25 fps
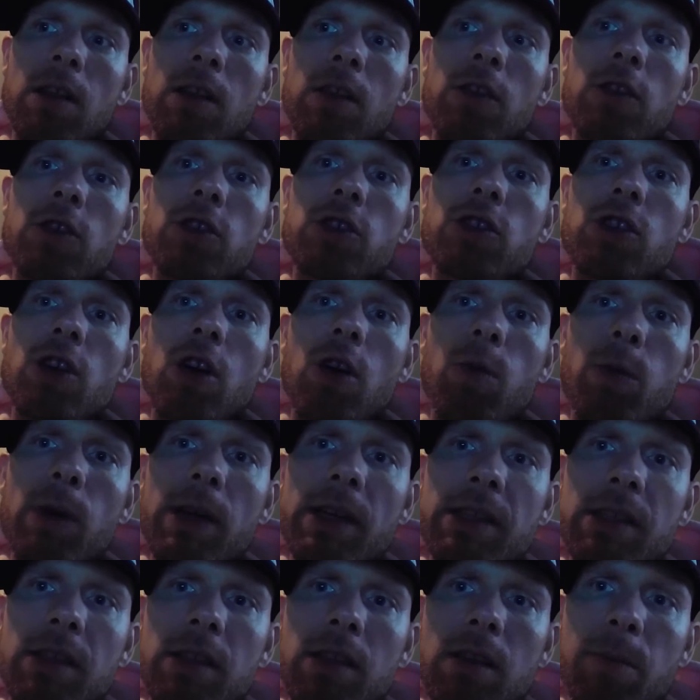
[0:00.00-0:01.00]
There's no
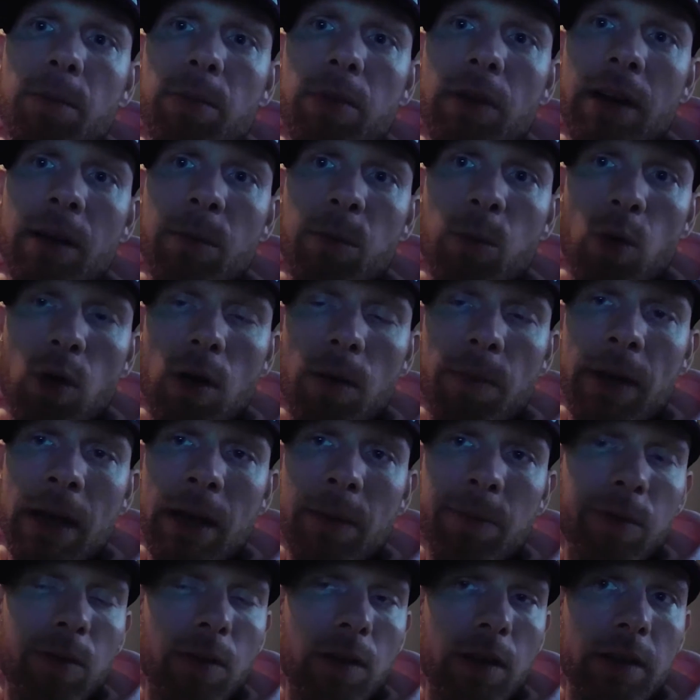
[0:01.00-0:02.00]
reason to bring more
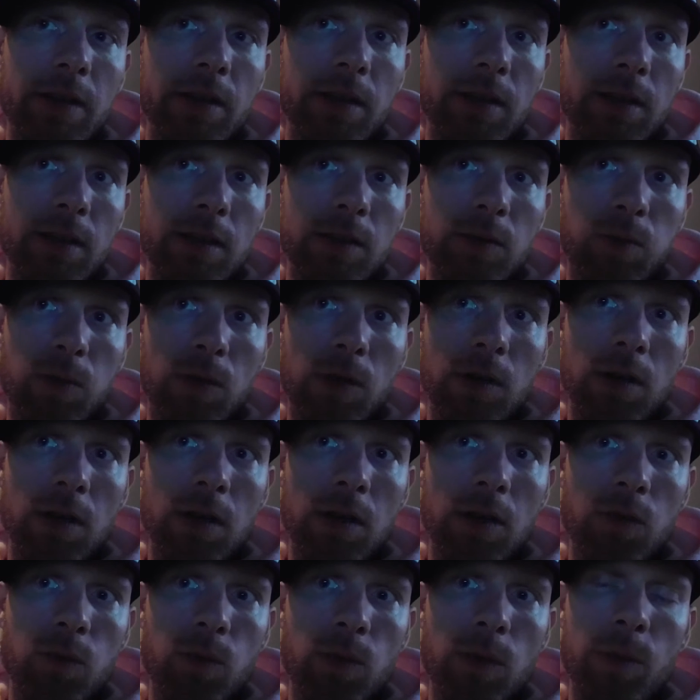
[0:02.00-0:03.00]
people into this
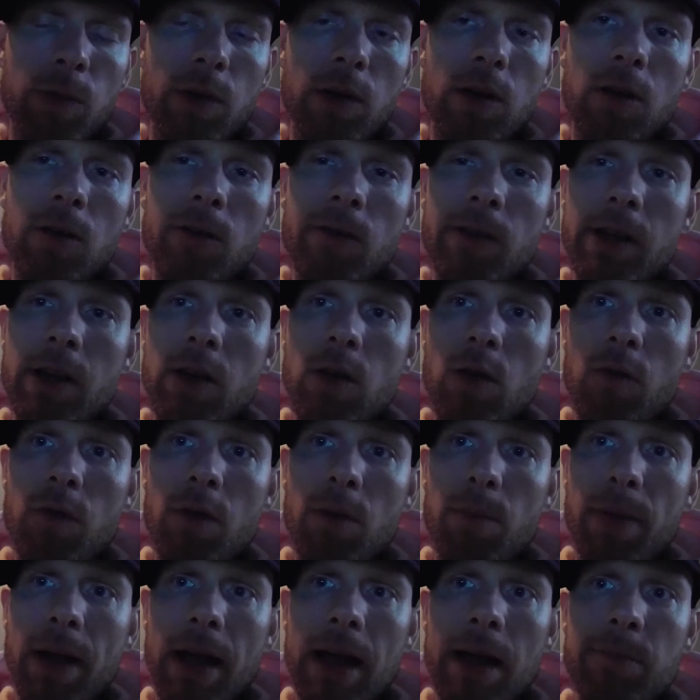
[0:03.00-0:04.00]
world when we're already
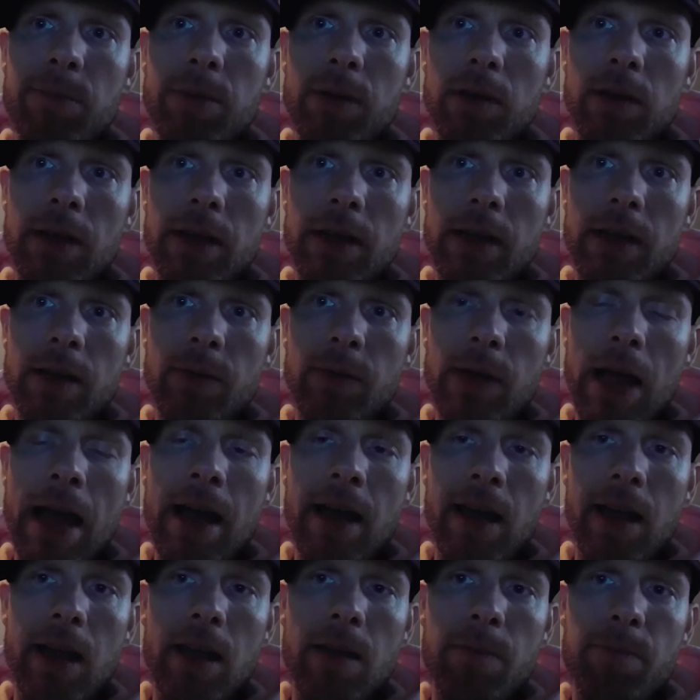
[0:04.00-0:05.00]
overpopulated
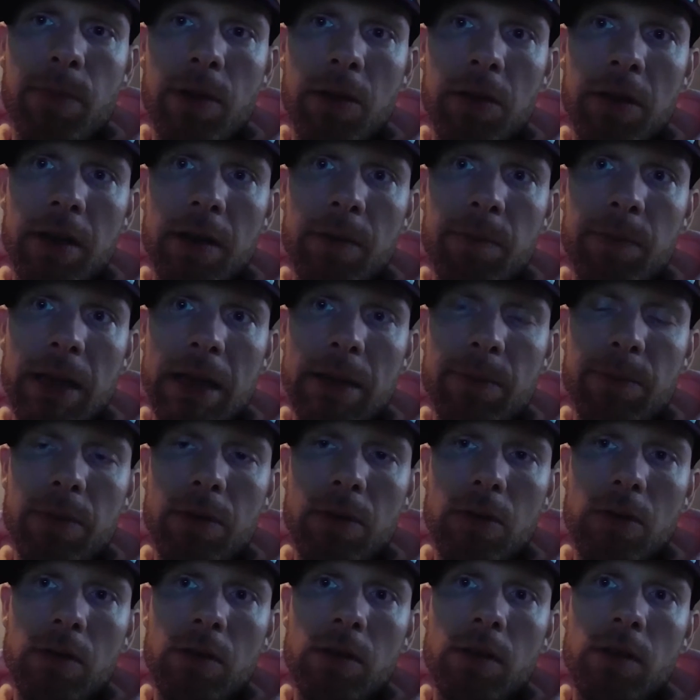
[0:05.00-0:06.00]
at 8 billion
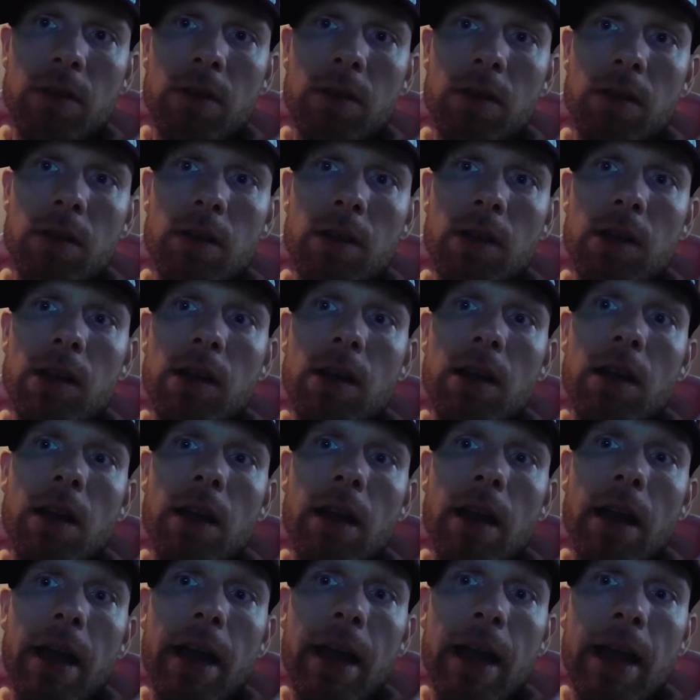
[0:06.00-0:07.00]
people,
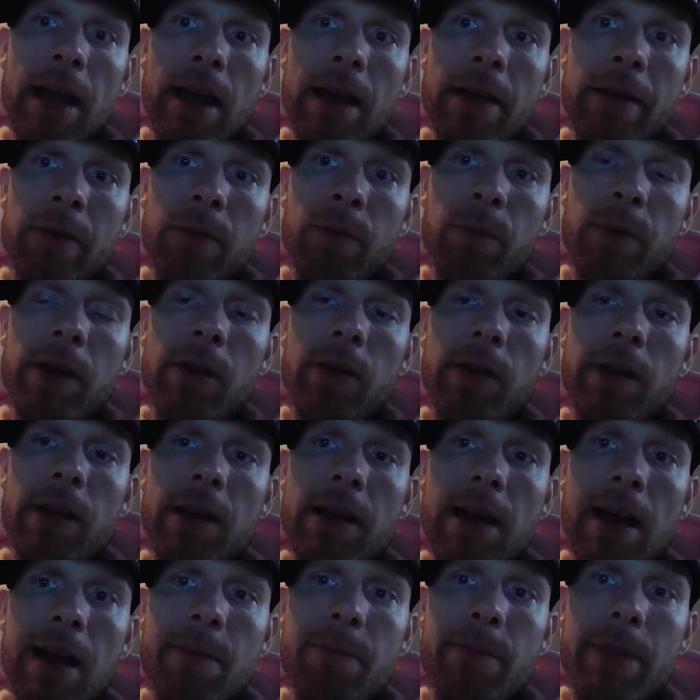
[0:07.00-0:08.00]
and when you
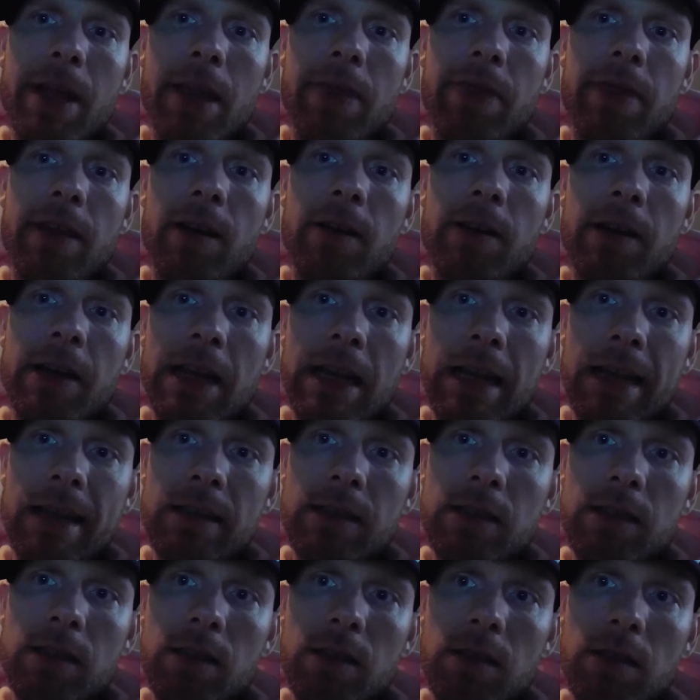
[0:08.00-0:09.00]
cannot meet their
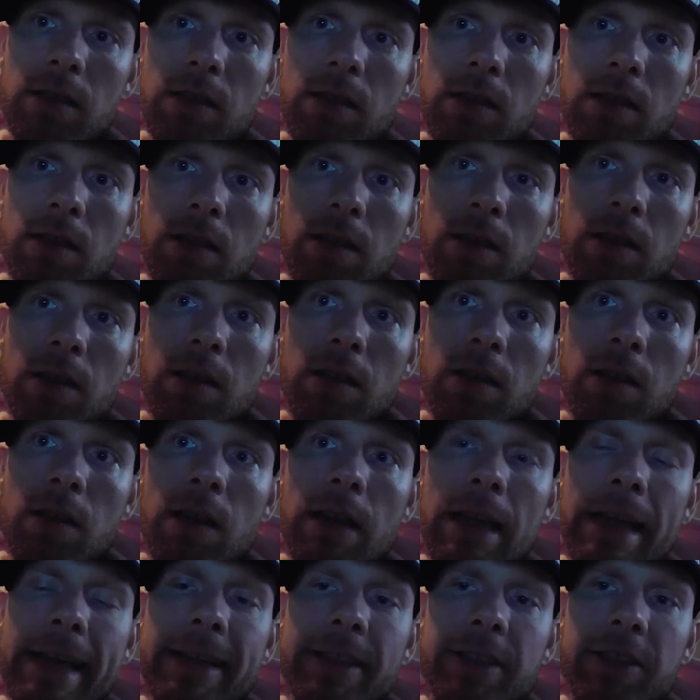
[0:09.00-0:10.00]
needs.
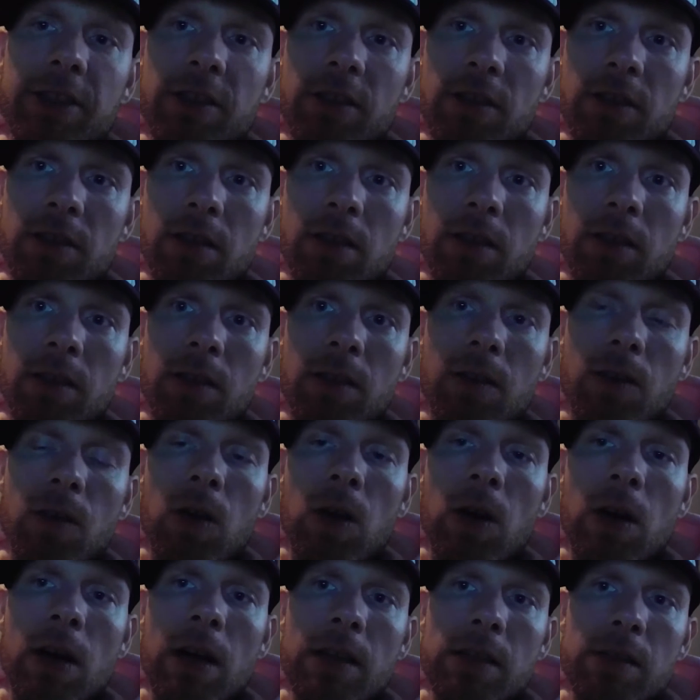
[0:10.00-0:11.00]
It's just going to
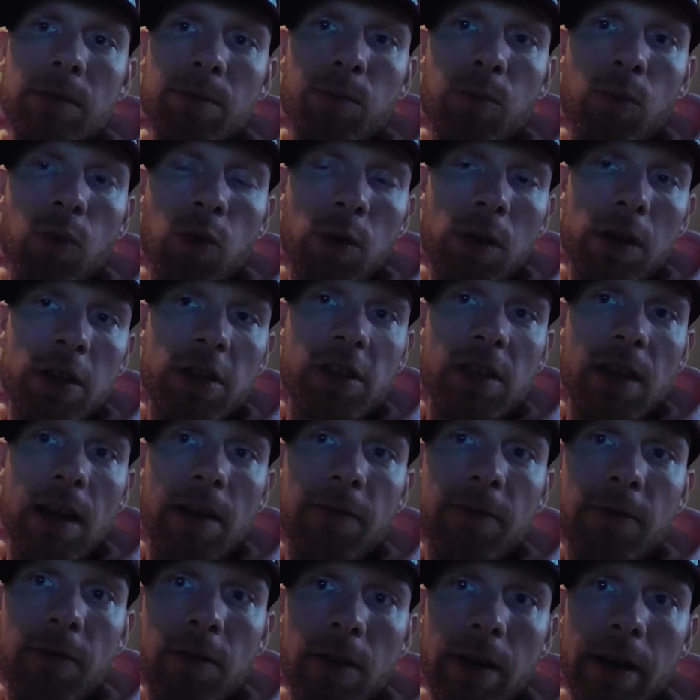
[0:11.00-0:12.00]
cause more
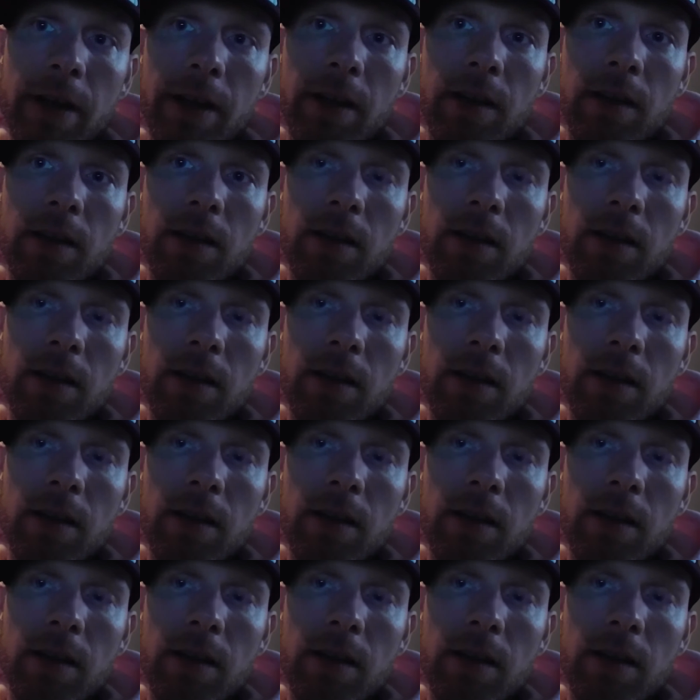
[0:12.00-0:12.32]
suffering.